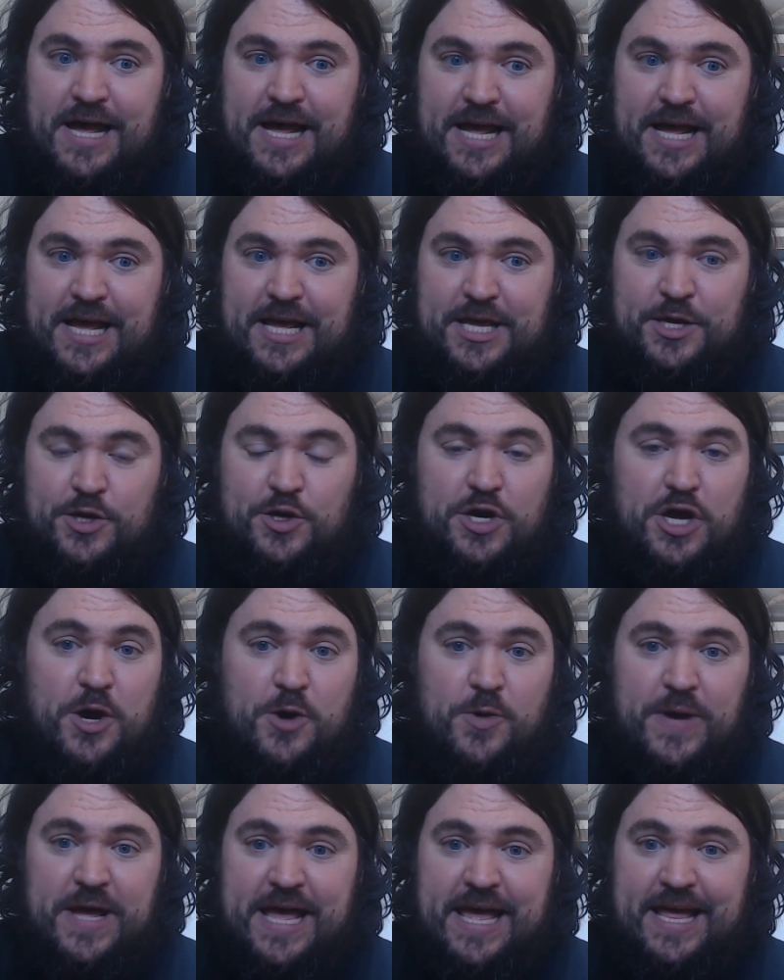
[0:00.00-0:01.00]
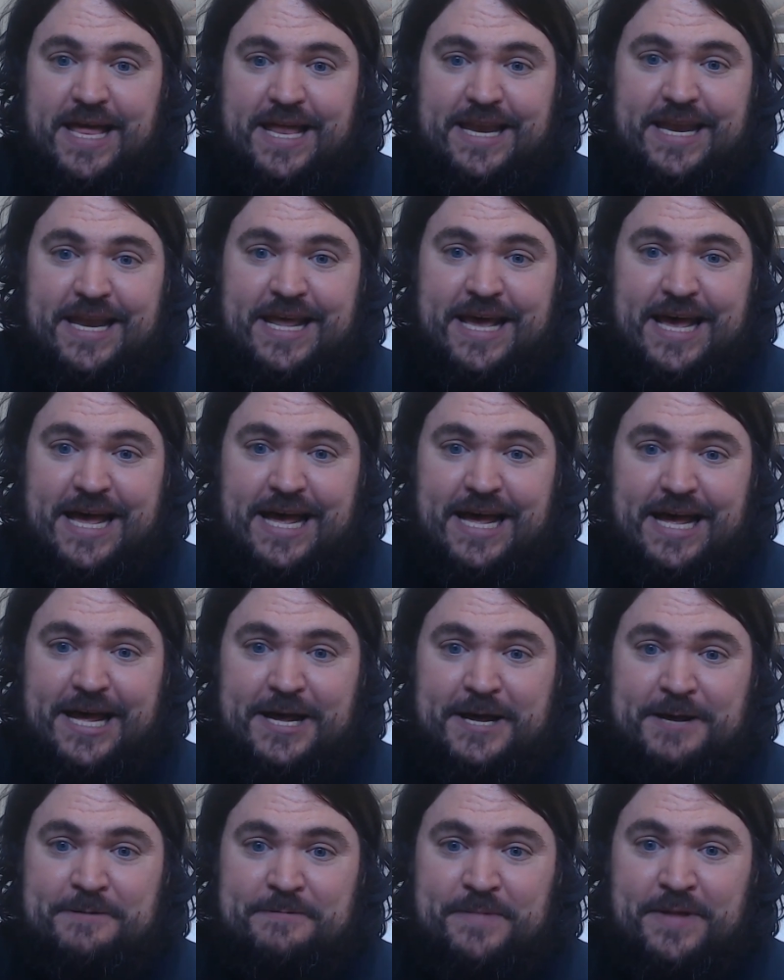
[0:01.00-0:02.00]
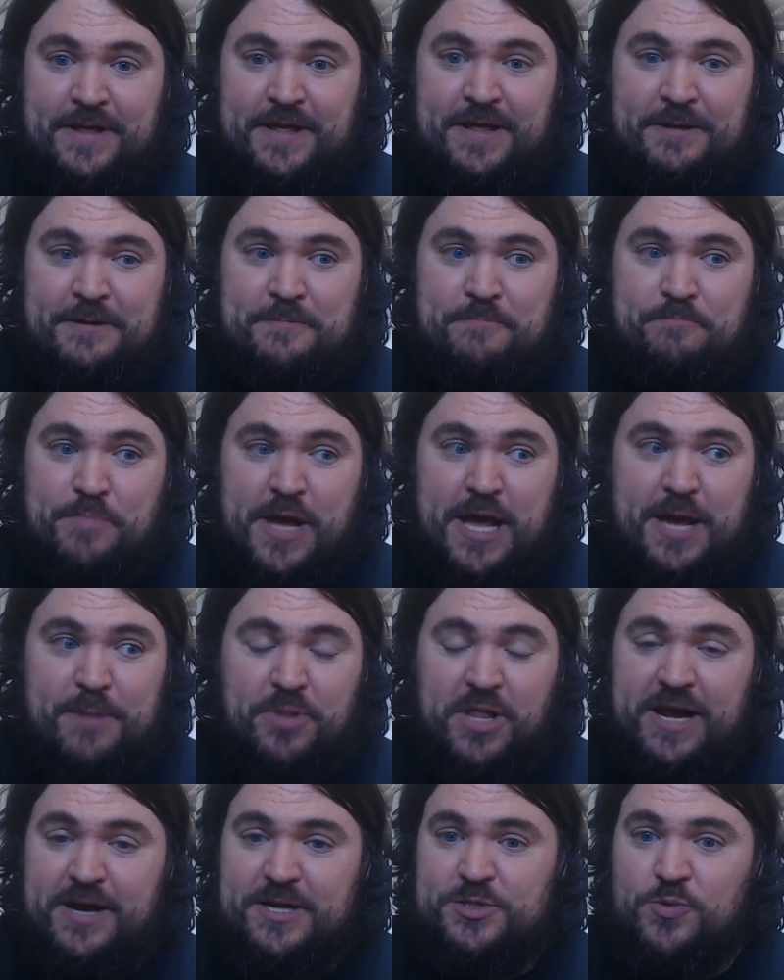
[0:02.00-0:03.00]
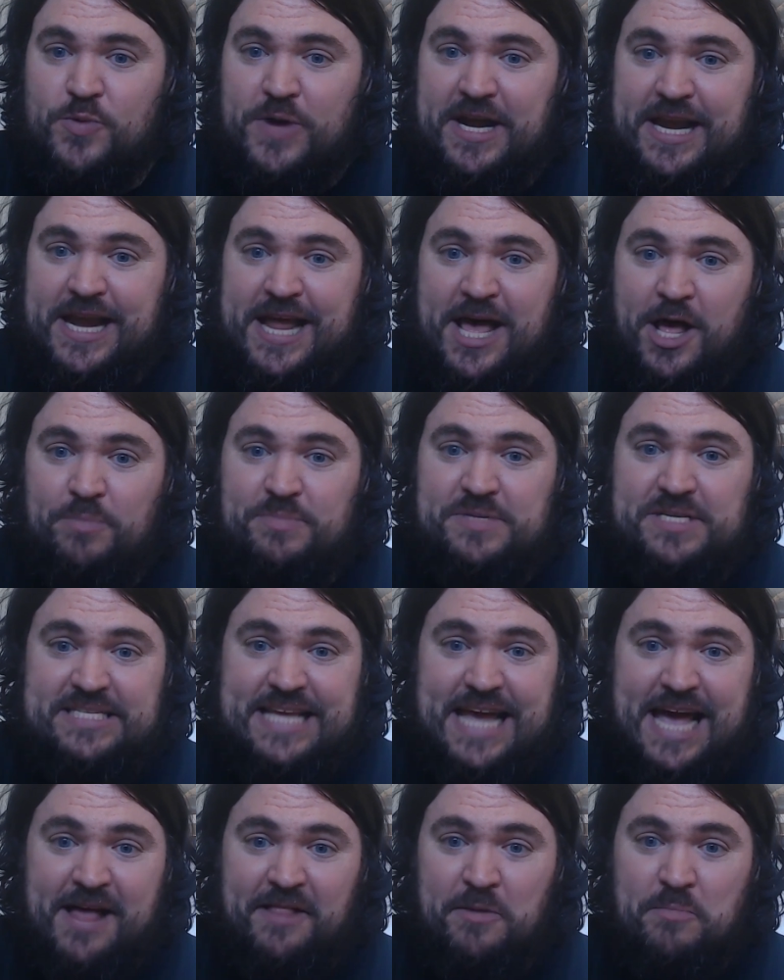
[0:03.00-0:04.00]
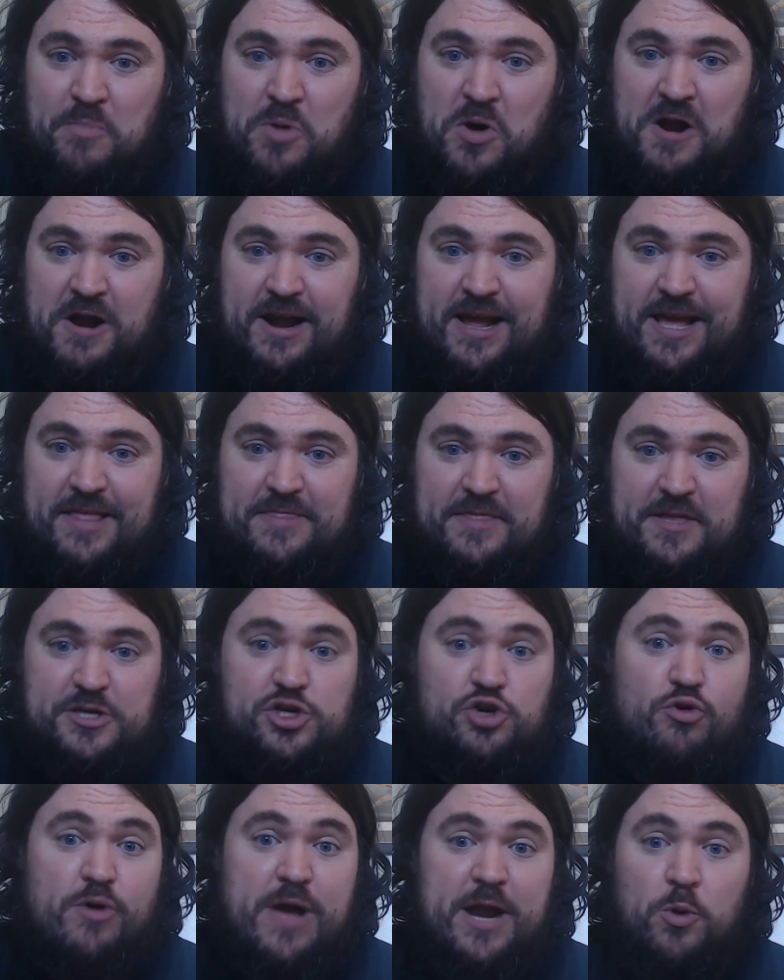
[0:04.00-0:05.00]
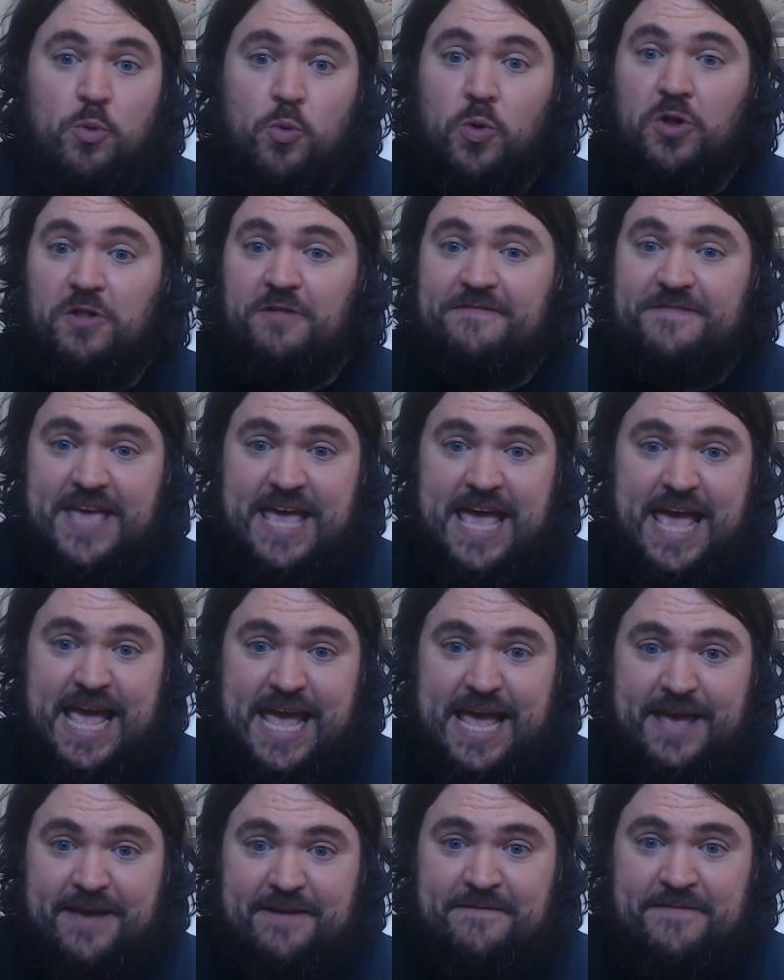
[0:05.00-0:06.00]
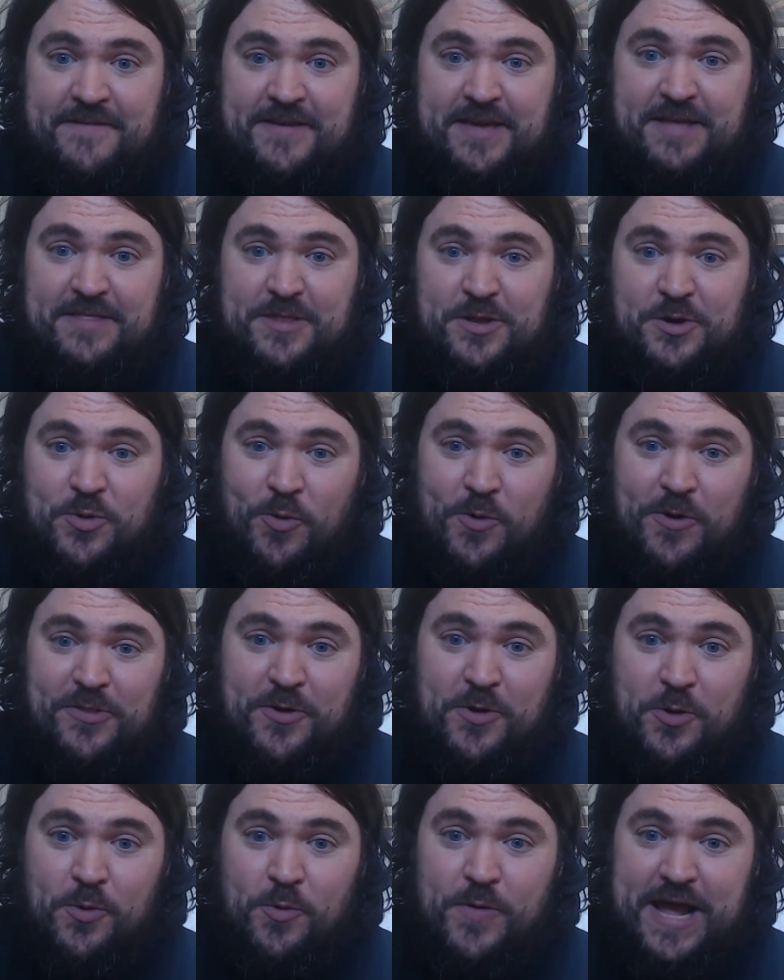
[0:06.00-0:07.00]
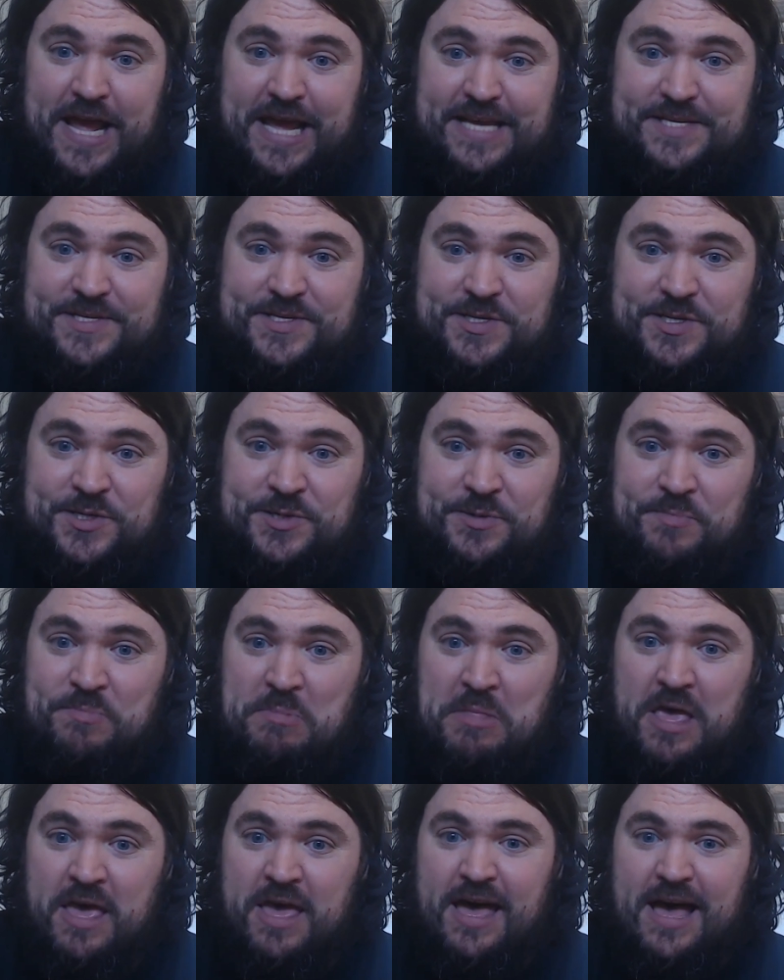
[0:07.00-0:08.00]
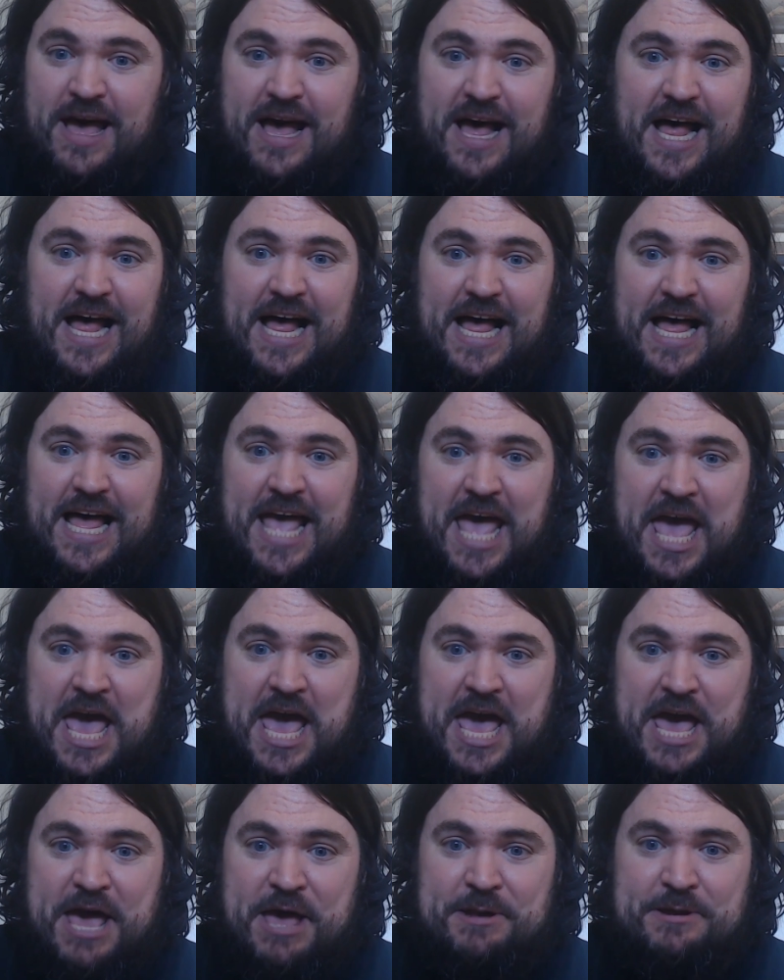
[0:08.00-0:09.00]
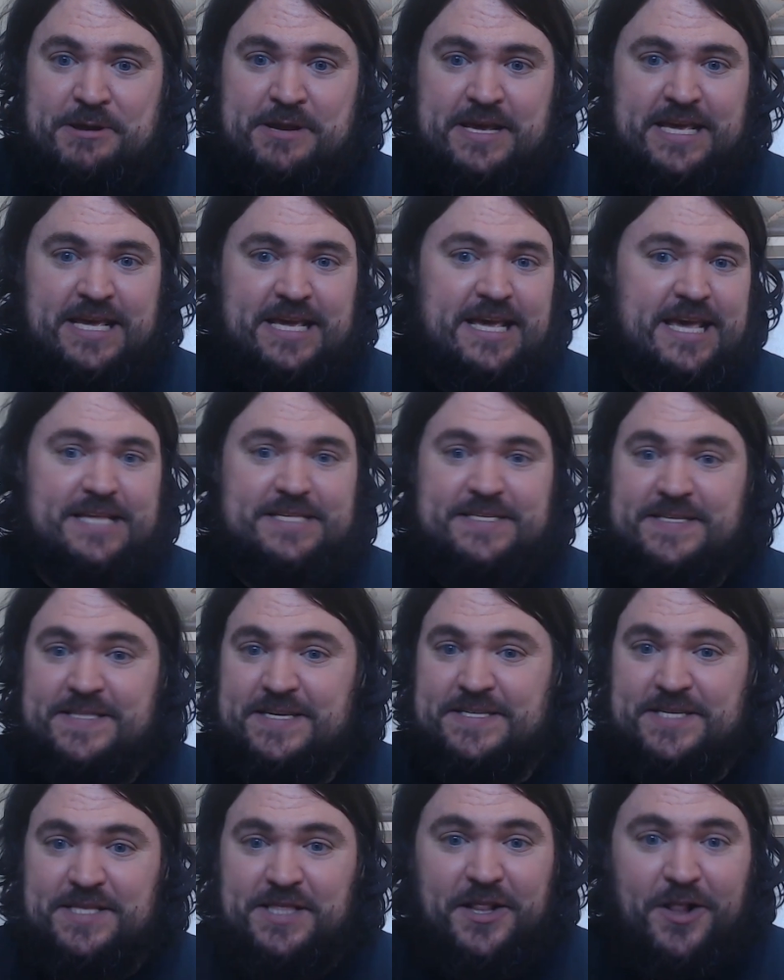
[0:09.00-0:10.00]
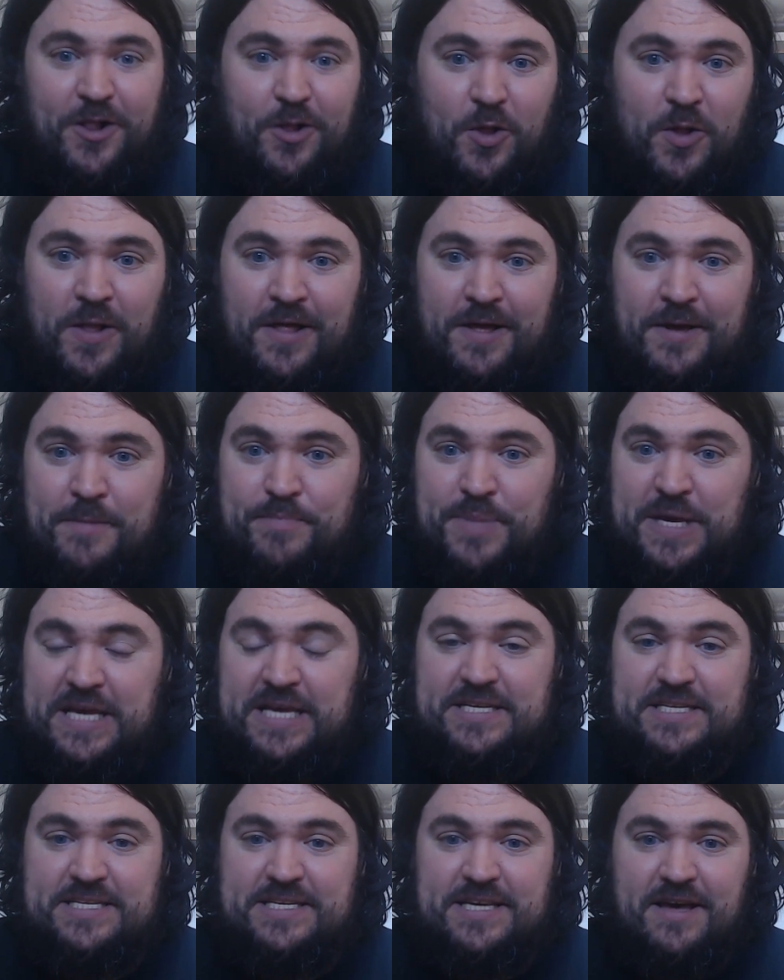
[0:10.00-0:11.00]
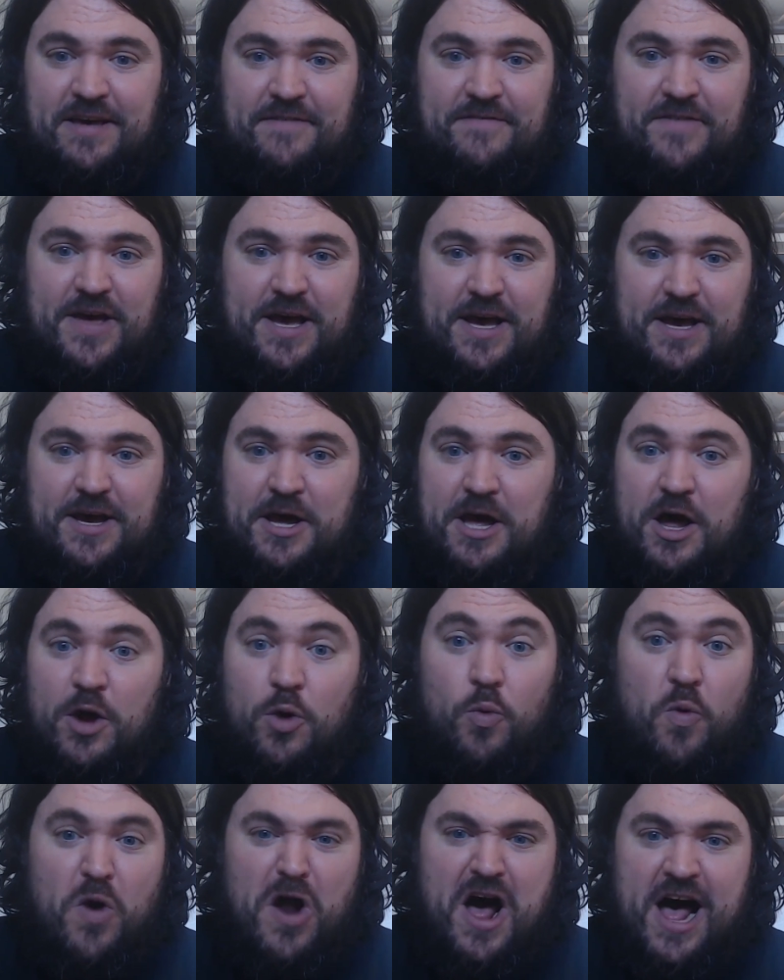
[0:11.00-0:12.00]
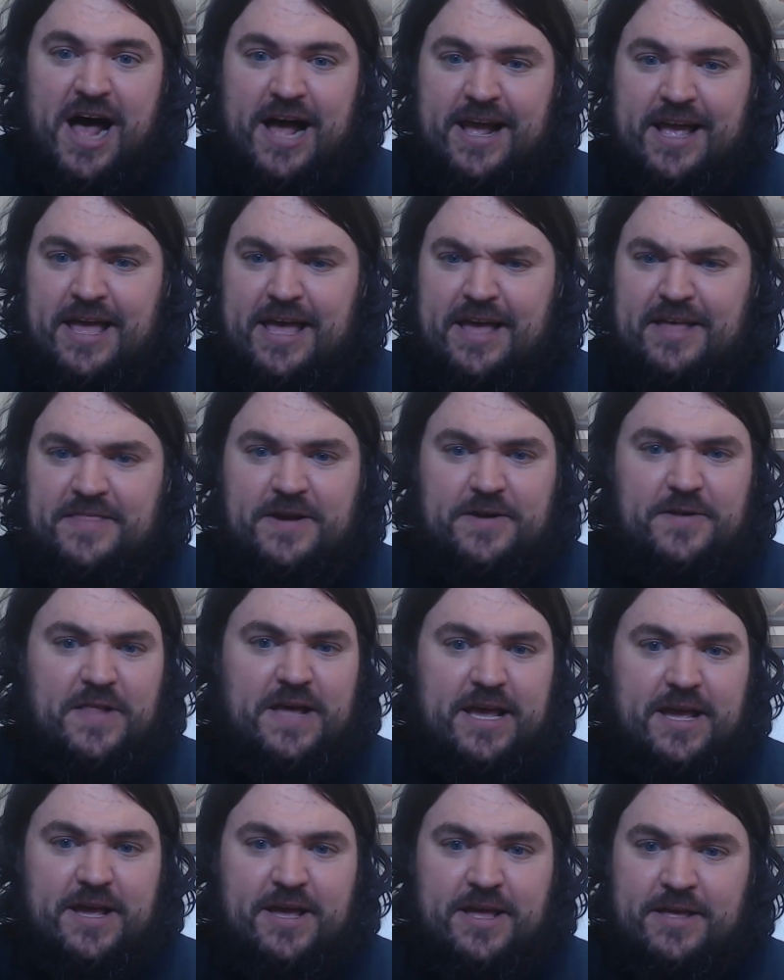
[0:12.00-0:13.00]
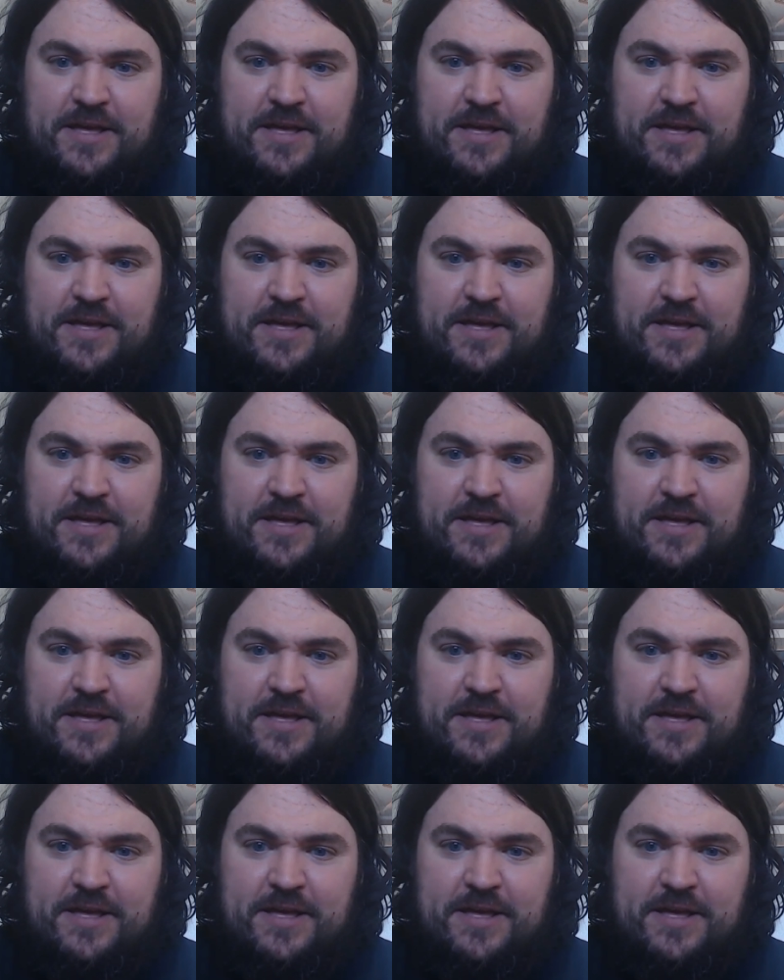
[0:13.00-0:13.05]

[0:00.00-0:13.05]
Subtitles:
You can go and my players went and helped Dalamar in the Dread Wolf Cave in the Northern Wastes, and he gets this little piece of a rock, and they're like,